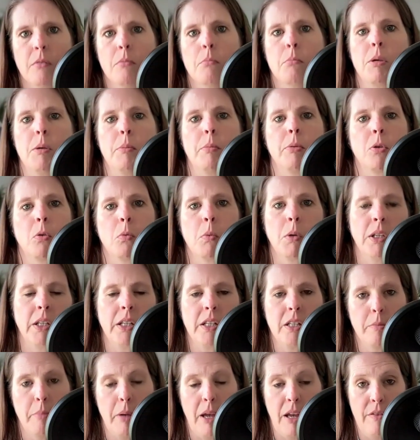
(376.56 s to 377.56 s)
people are
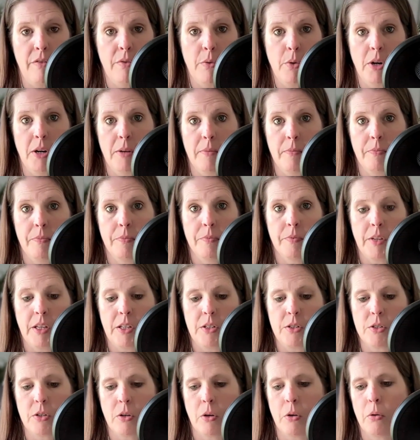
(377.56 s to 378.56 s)
willing to pay for it.
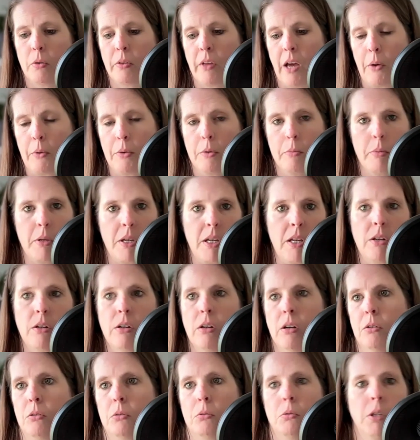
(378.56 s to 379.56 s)
And so that would be,
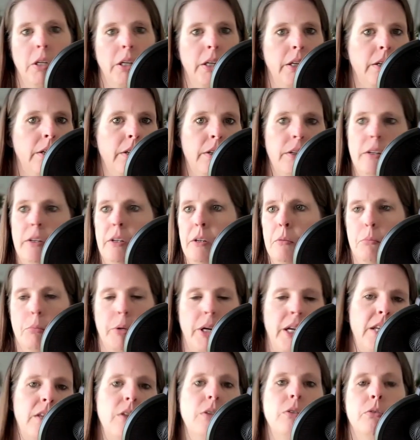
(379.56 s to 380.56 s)

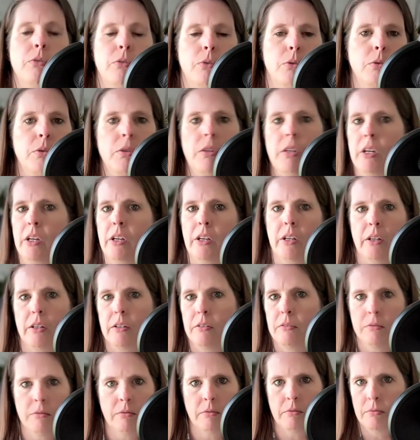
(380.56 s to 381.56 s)
breaking through
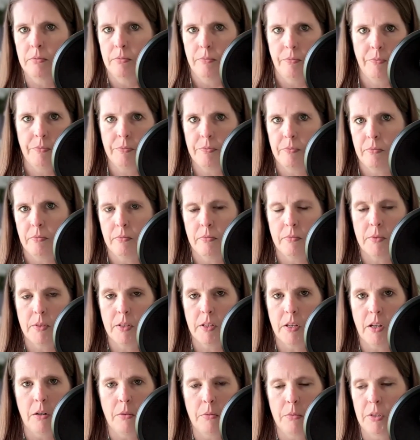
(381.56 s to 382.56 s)
the
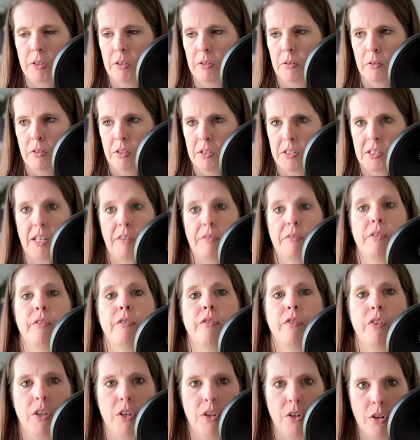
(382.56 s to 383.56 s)

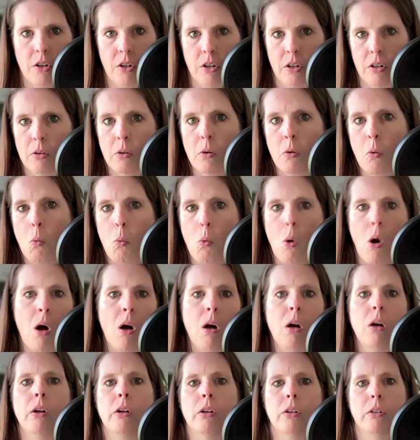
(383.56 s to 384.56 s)
seven-figure
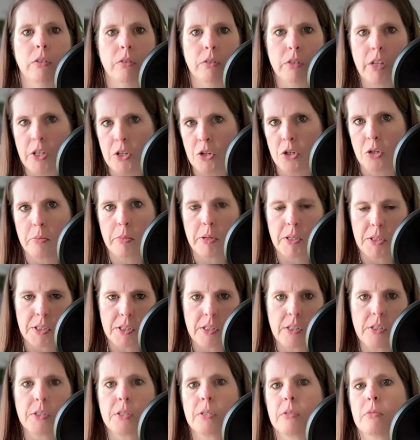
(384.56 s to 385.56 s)
wall in your
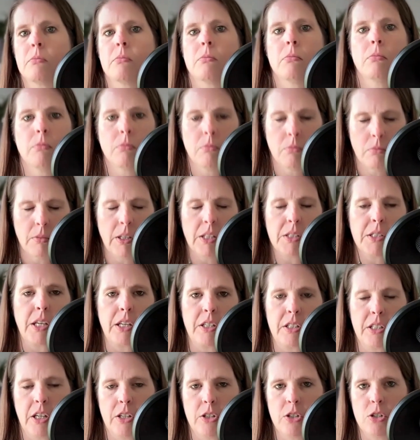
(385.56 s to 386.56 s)
business. That's high
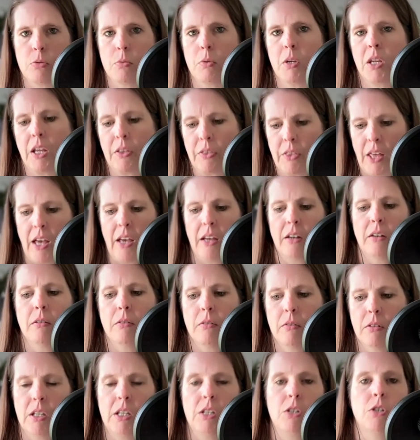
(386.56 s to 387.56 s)
touch. Get that
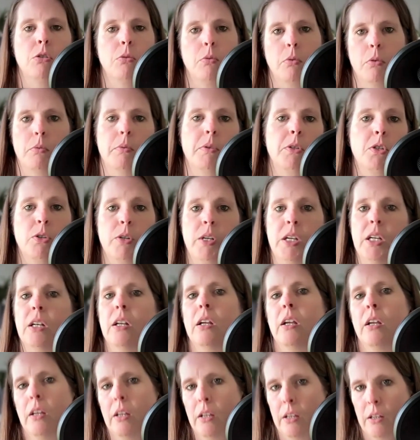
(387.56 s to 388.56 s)
into a
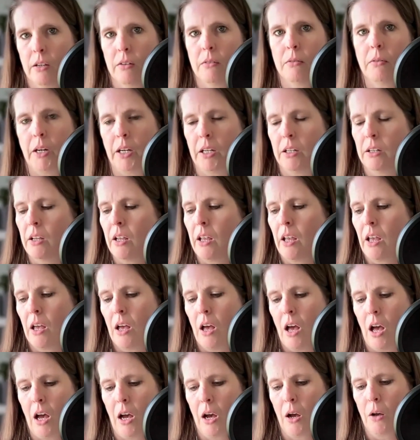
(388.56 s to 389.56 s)
retreat, right?
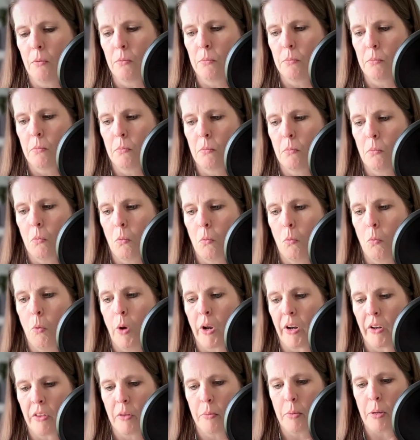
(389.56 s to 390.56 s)
Uh,
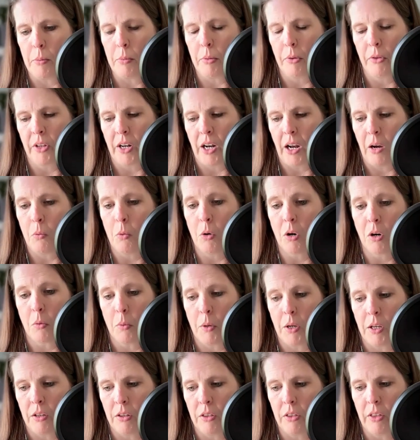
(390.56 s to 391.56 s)
One of the people that I work
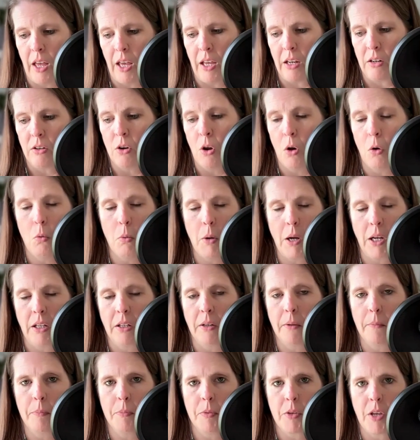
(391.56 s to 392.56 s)
with and know
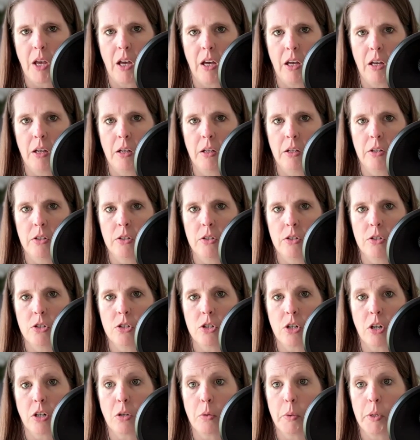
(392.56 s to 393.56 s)
well,
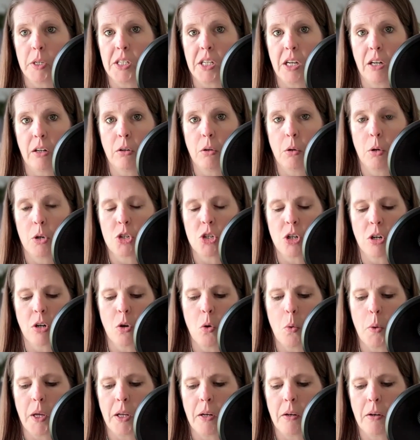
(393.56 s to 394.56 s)
Sean Quintero or
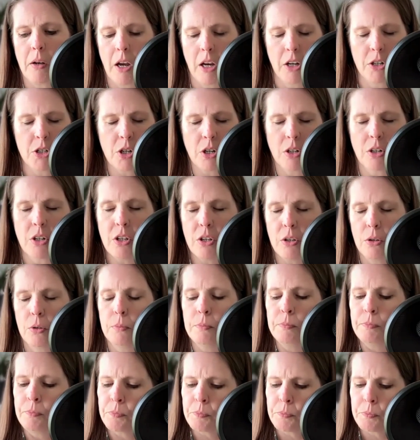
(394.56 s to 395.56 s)
Sean
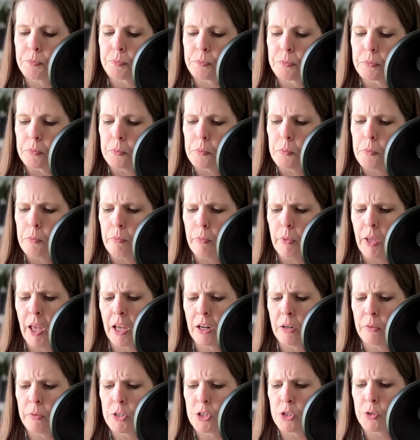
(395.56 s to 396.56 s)
Q,
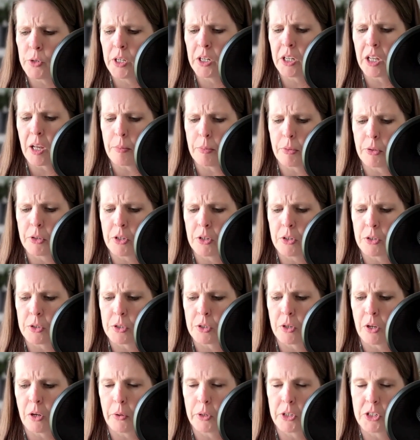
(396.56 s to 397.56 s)
had a retreat a couple of years
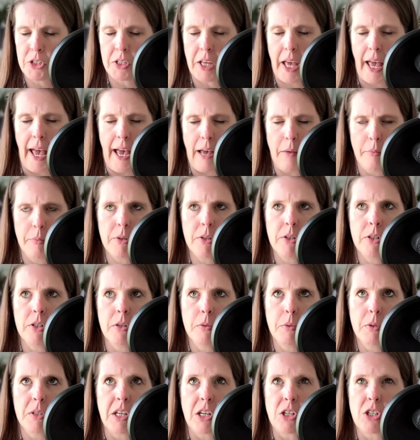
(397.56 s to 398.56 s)
ago. It just happened, it
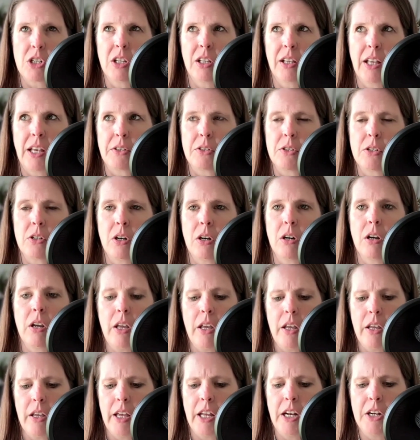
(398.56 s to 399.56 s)
was actually last year,
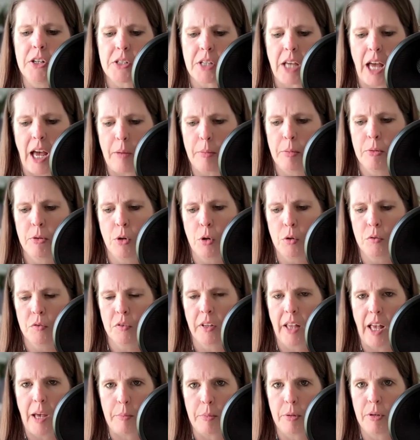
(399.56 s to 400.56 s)
and it just happened to
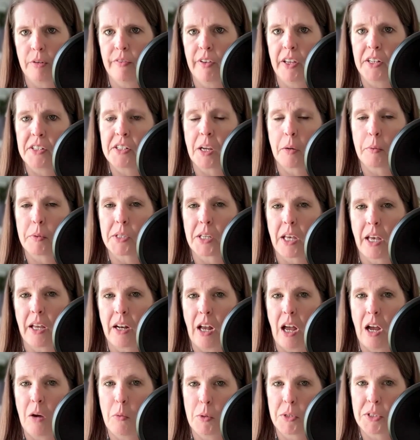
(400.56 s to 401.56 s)
overlap an event I was at.
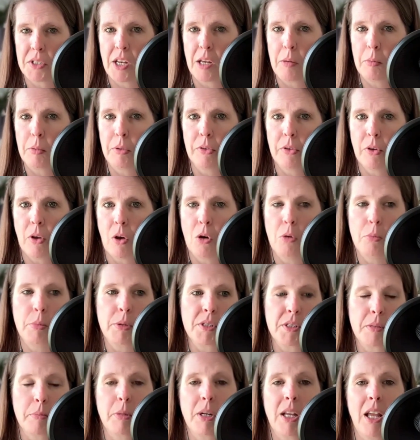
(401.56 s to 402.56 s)
I wasn't able to go, but
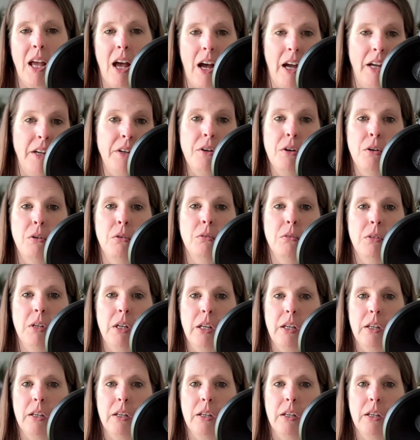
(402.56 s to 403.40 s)
somebody I know